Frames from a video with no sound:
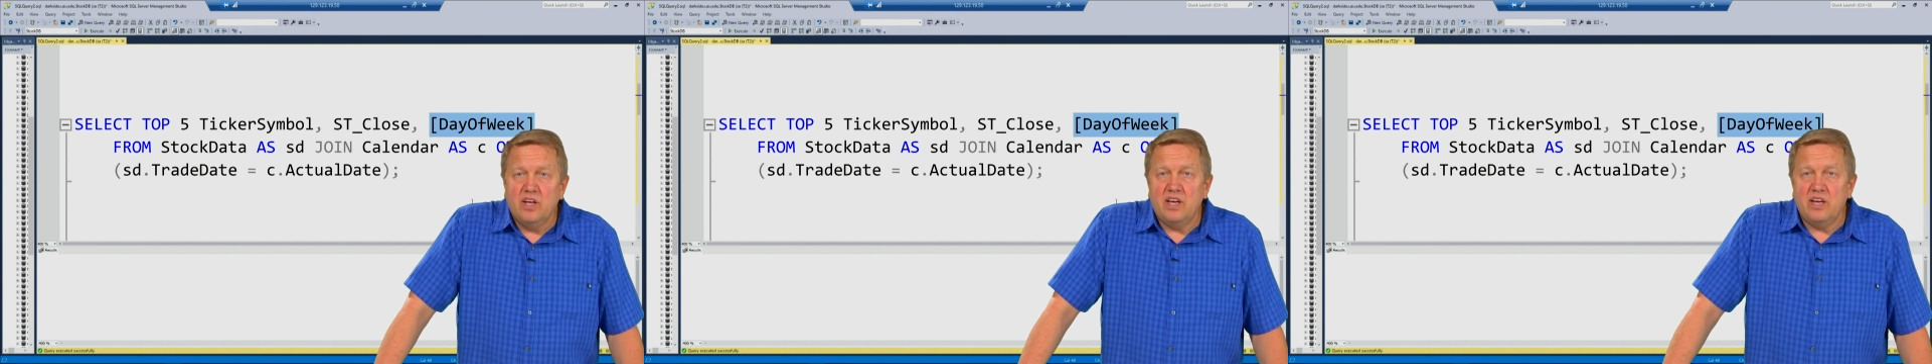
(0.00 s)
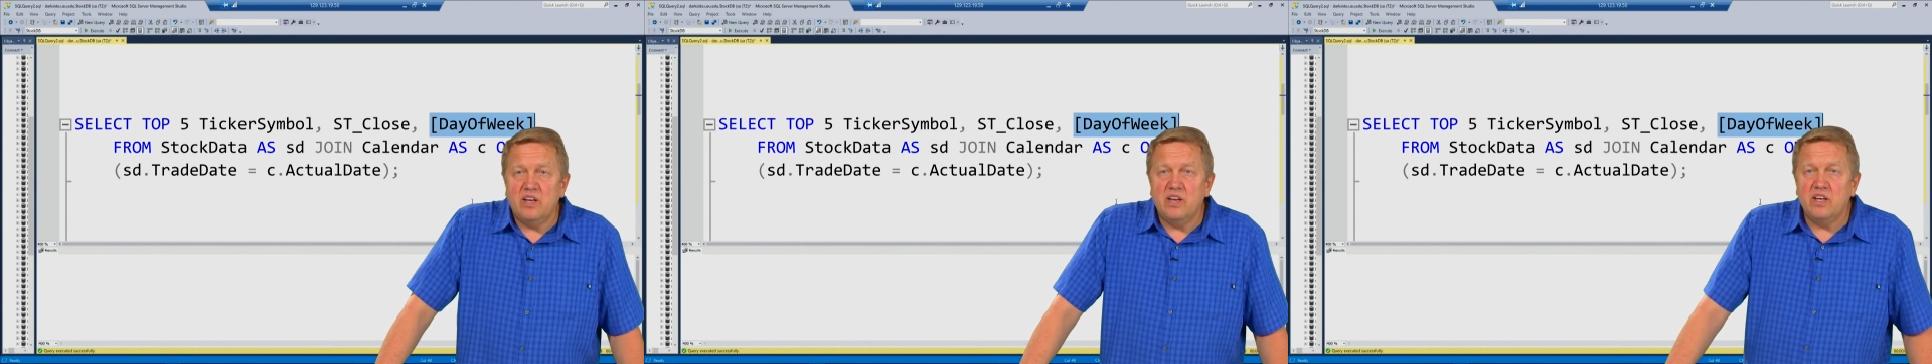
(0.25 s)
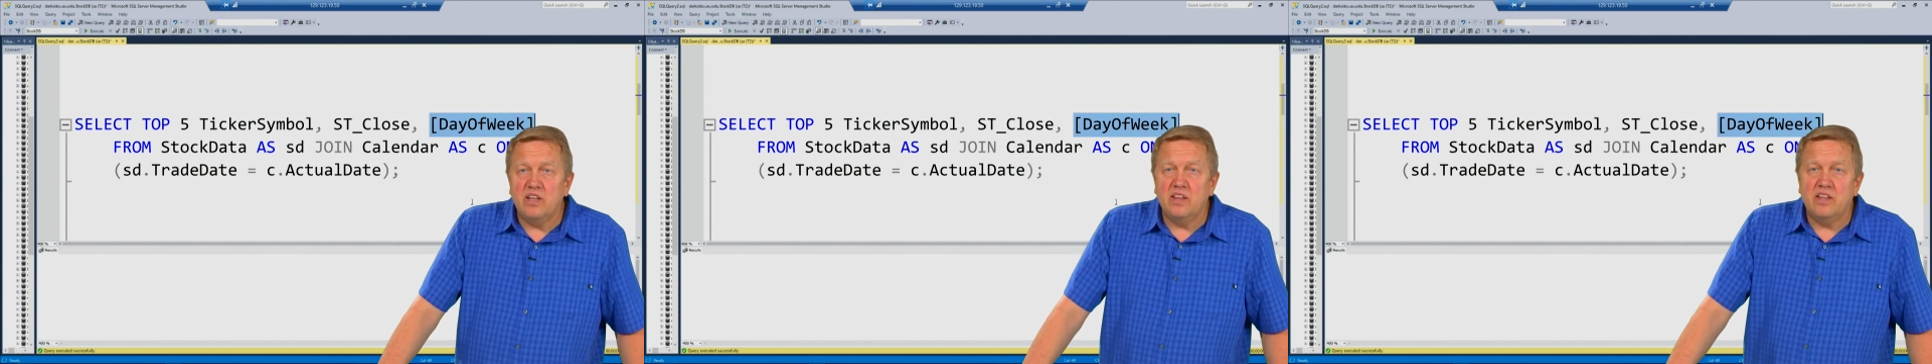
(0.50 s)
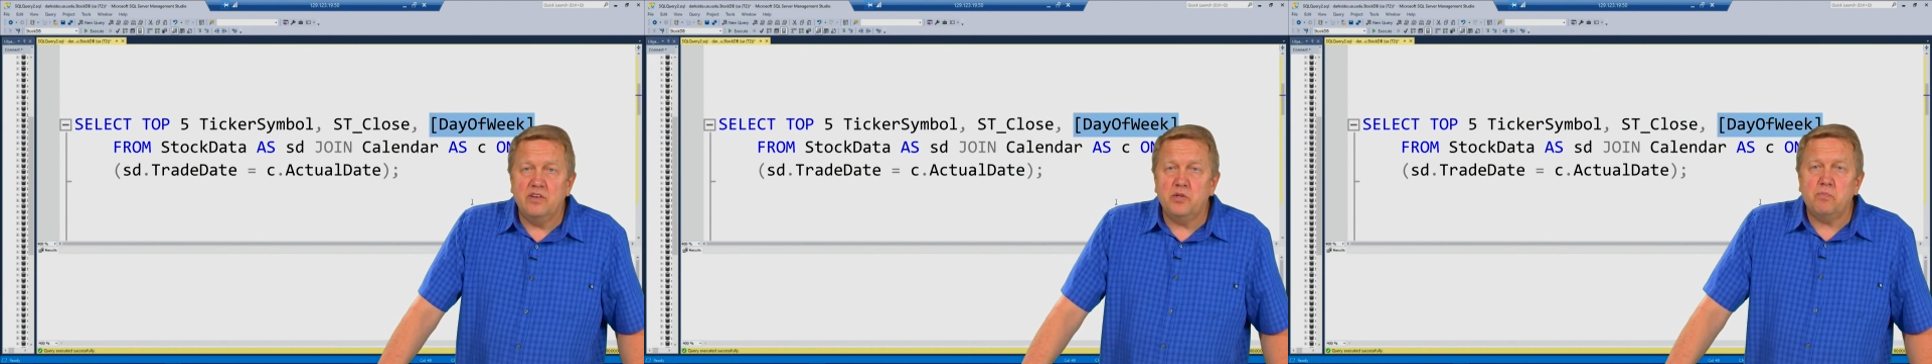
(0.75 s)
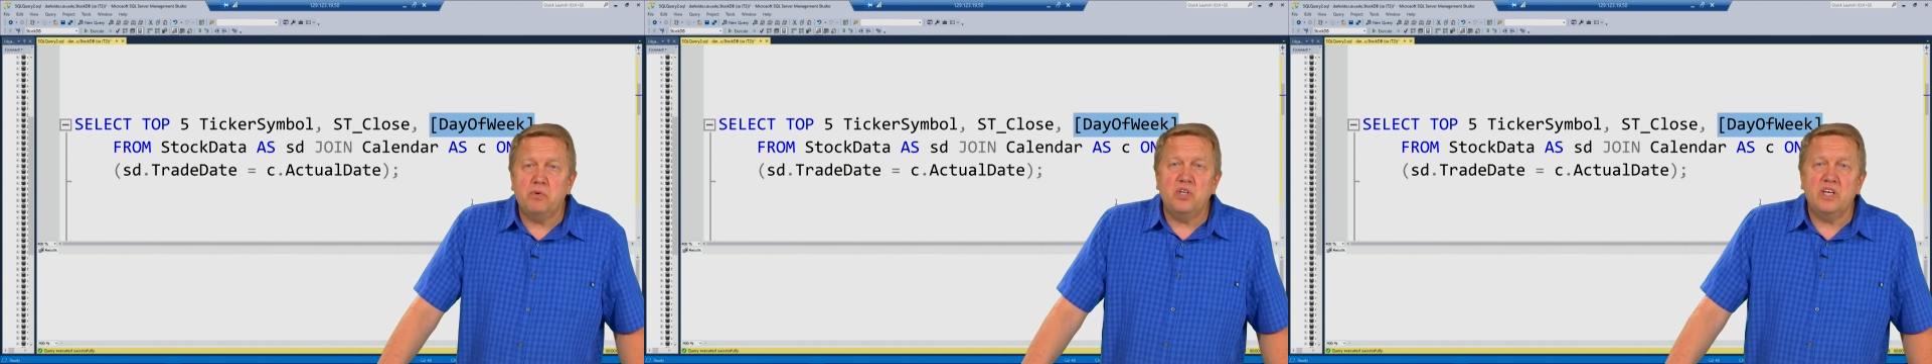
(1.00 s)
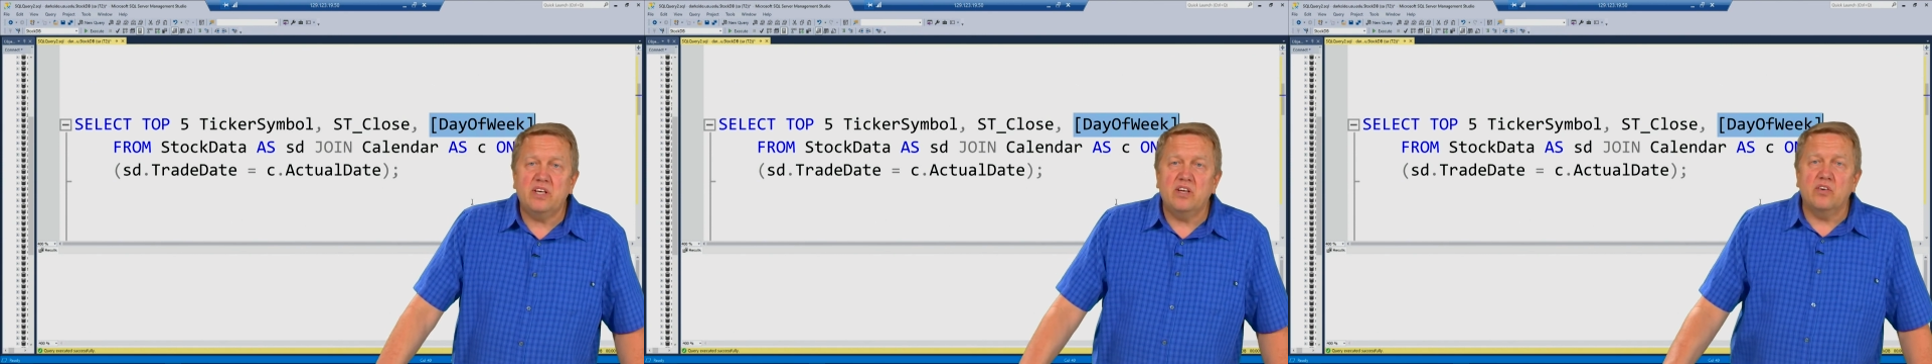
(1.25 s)
In this
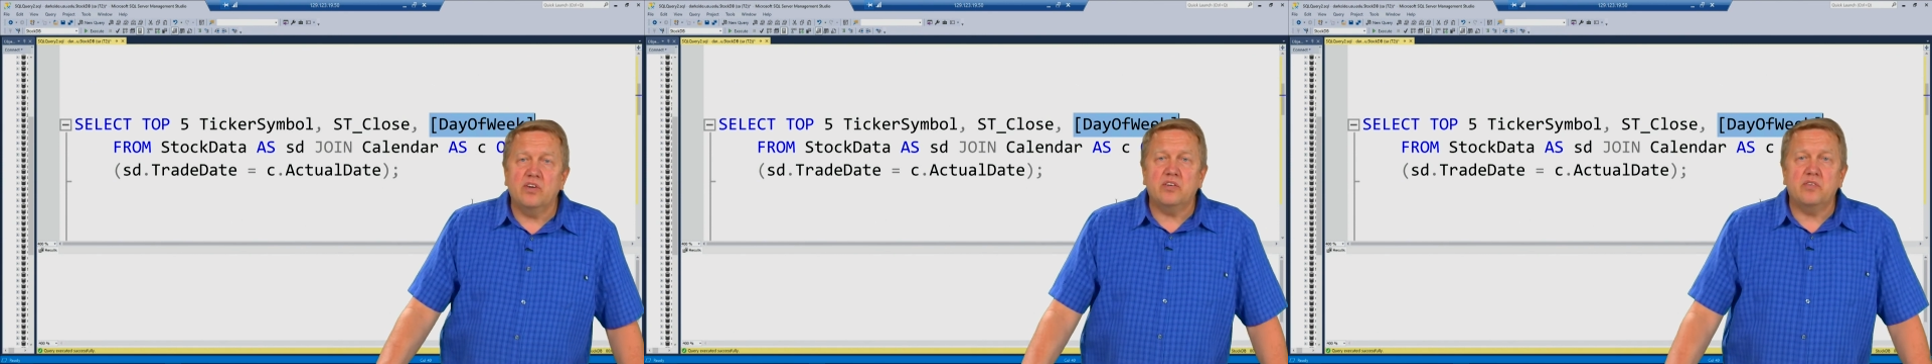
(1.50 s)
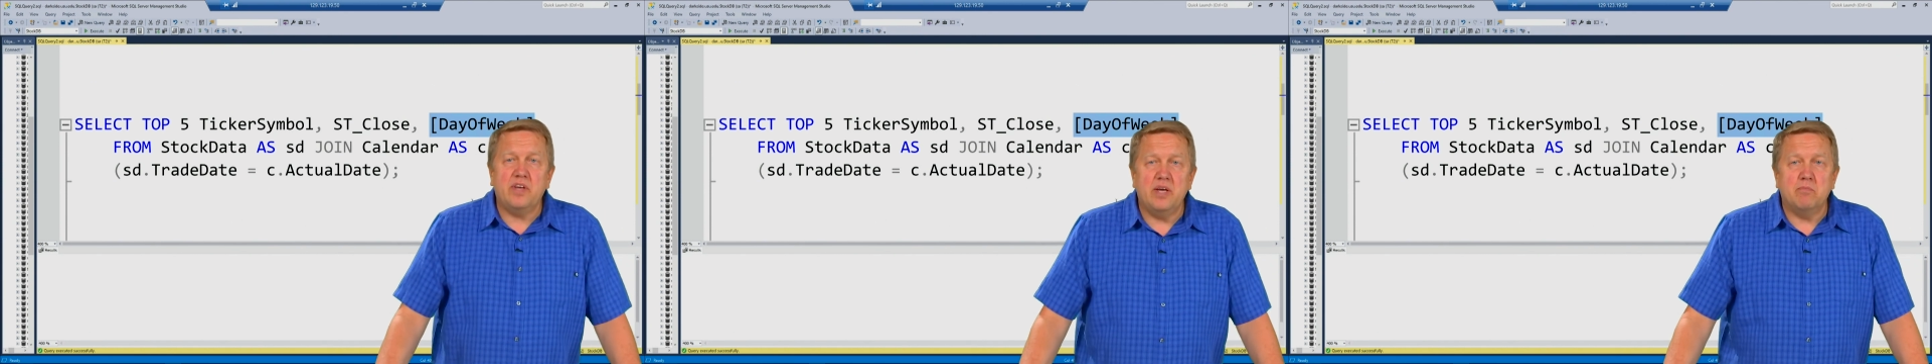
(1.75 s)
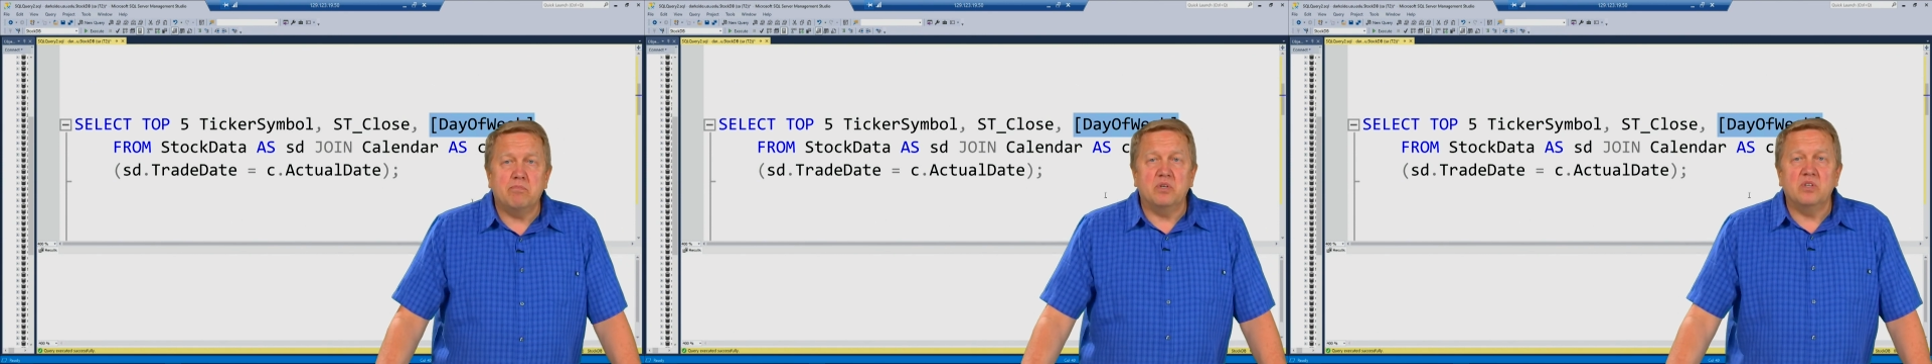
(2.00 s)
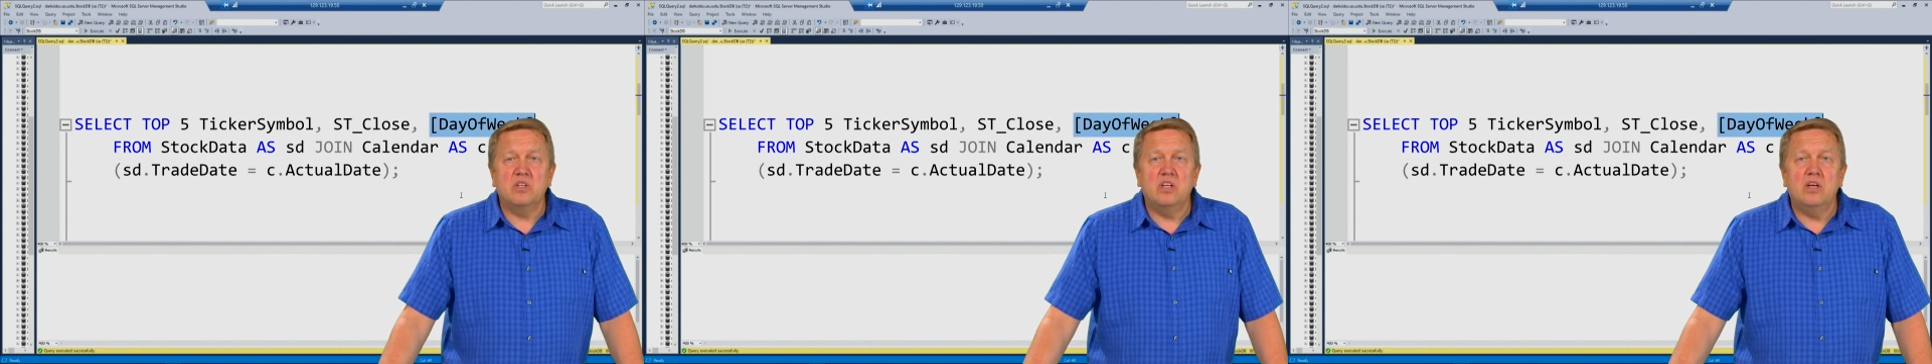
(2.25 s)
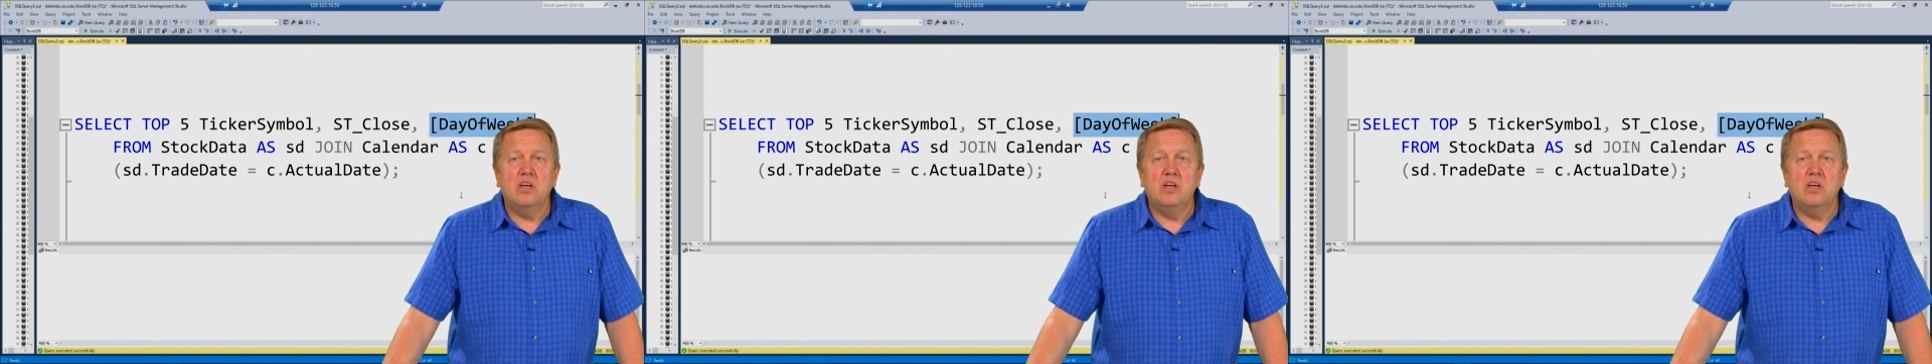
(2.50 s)
particular example,